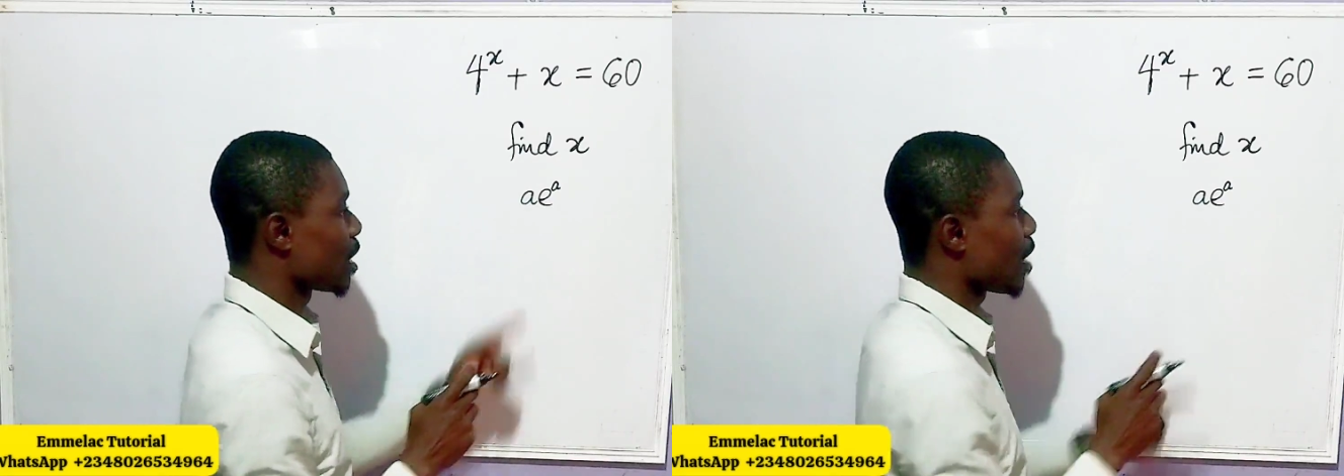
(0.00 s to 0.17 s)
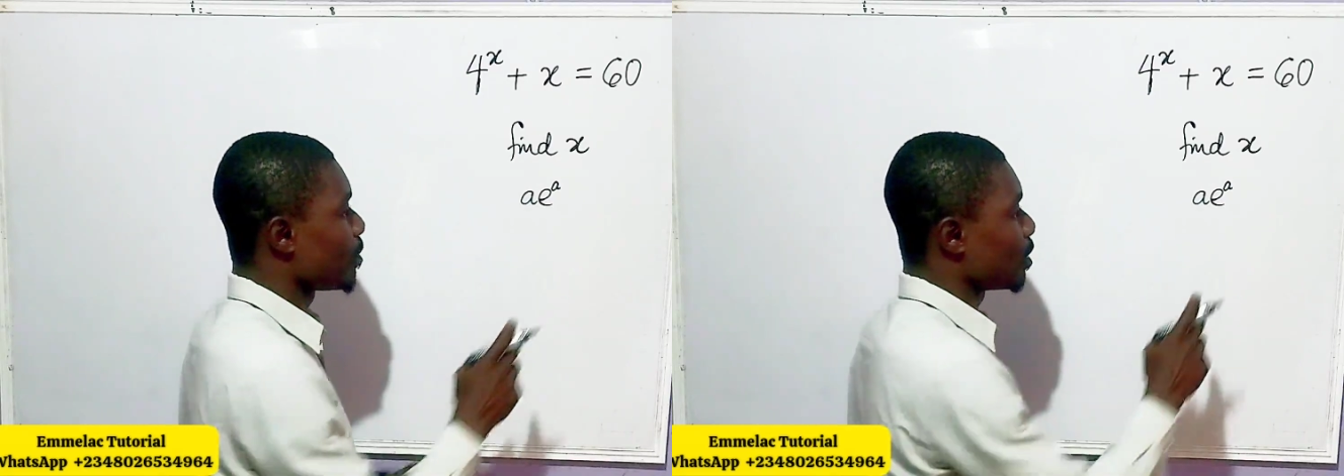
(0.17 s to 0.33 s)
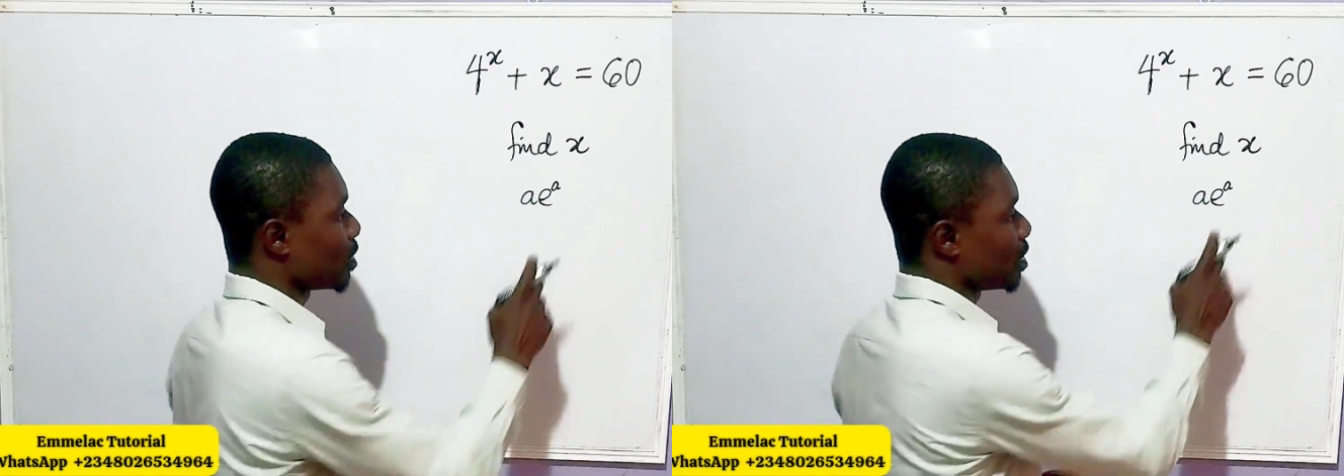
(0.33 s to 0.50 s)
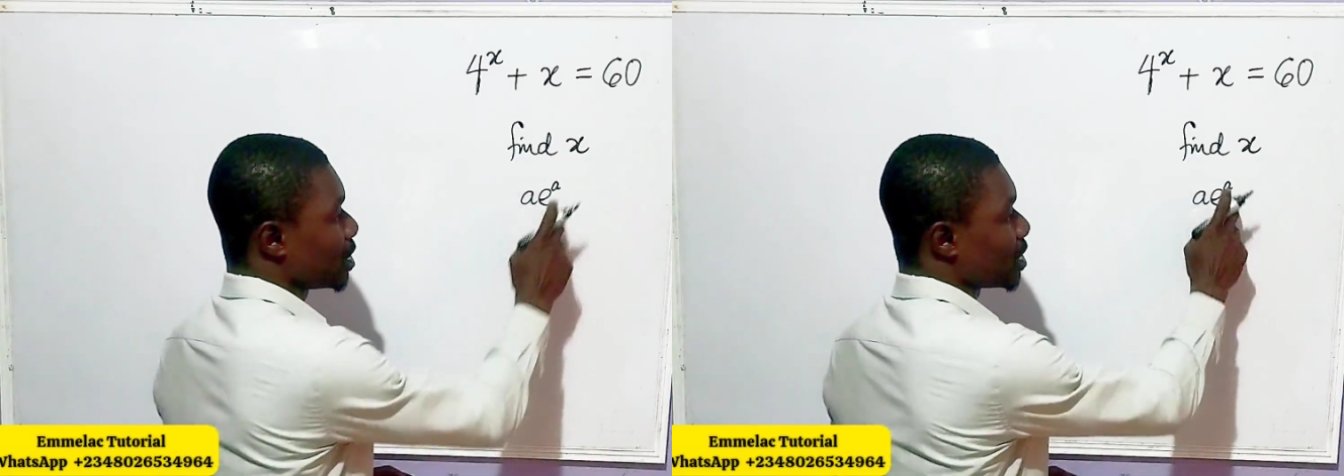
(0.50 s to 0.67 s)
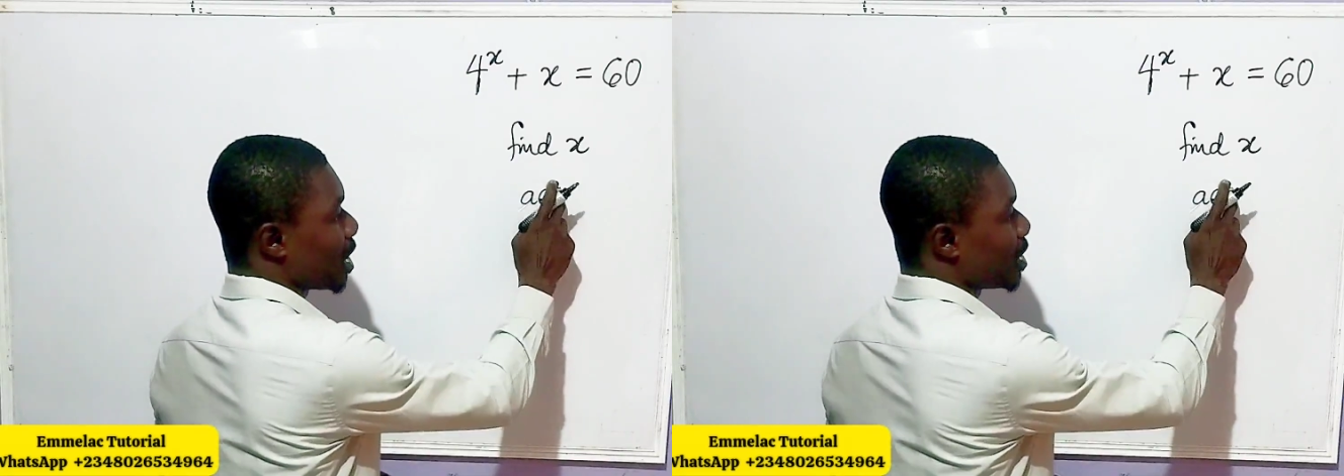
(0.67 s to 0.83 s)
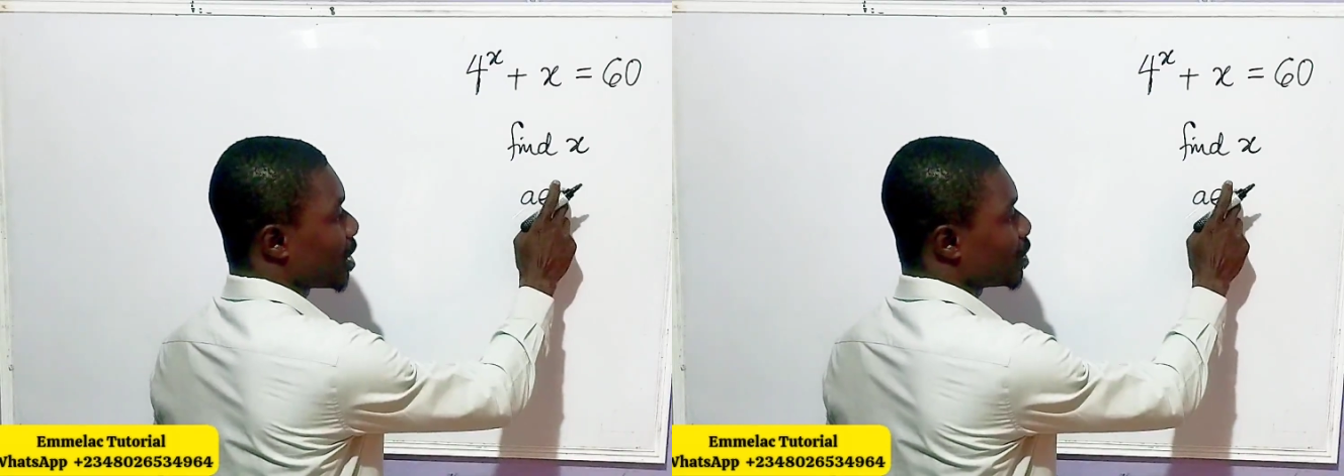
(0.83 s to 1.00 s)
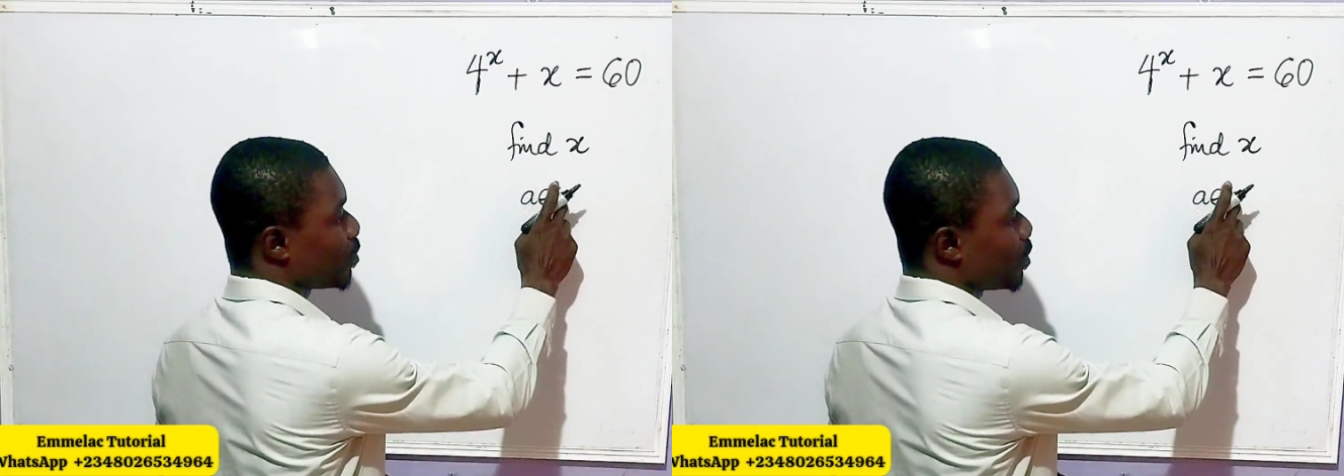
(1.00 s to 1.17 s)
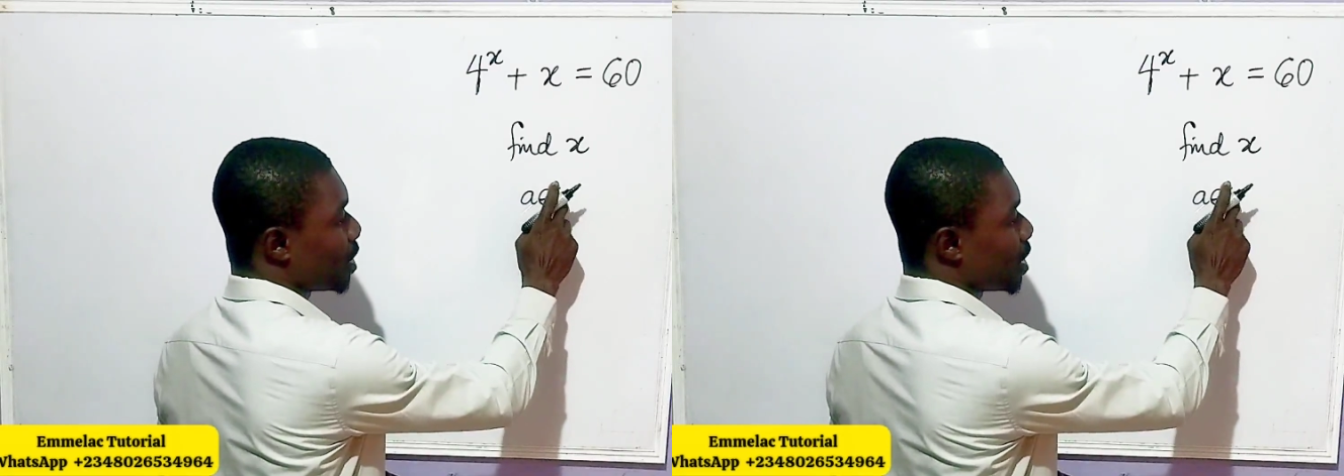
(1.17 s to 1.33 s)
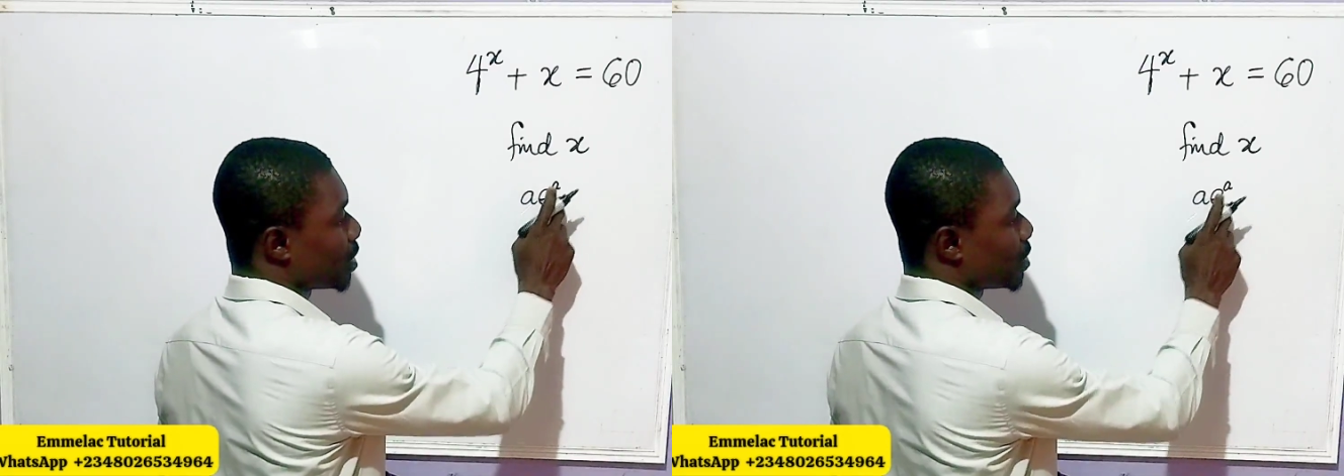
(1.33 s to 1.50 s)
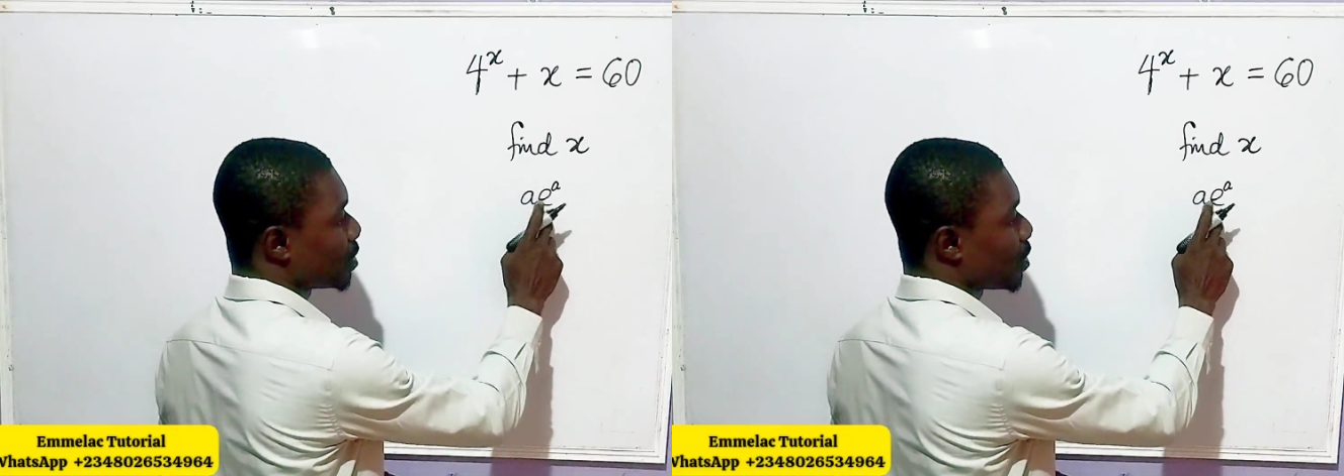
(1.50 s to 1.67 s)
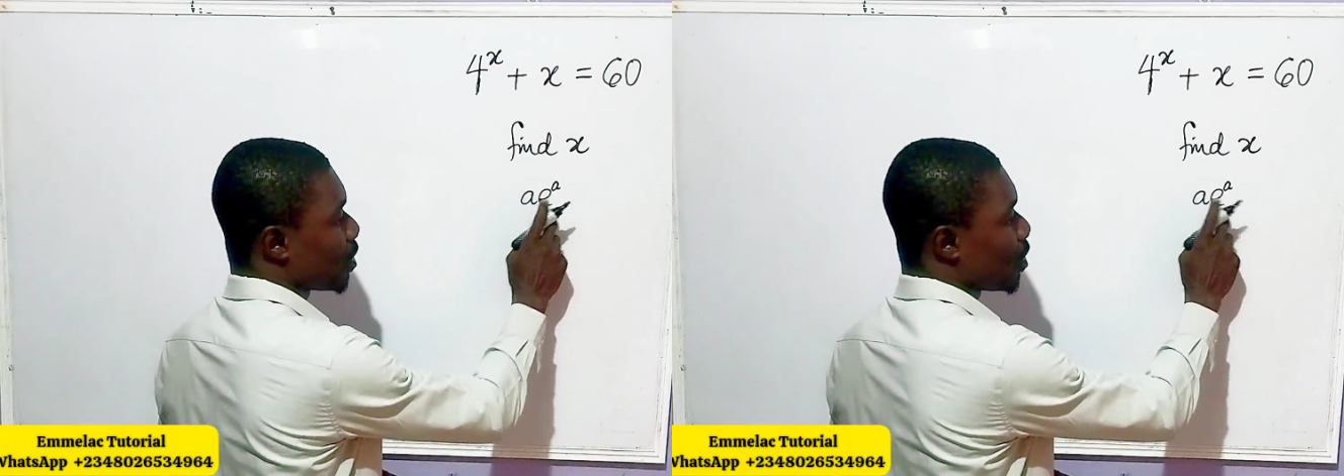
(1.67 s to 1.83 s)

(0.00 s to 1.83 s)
it's an exponent